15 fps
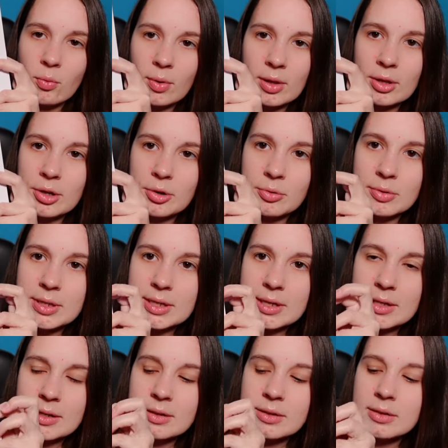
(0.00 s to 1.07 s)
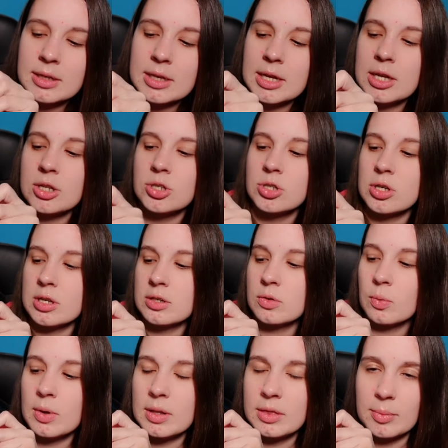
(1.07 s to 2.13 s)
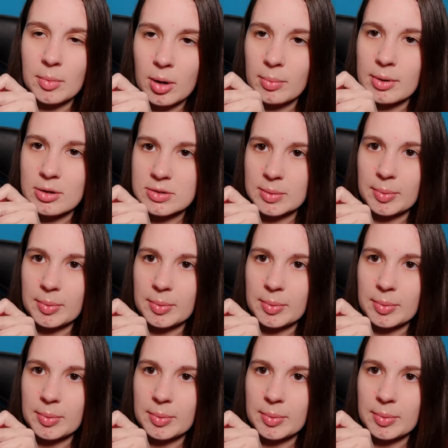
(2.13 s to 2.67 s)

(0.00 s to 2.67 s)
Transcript: Willow did. It's just with the Momcozy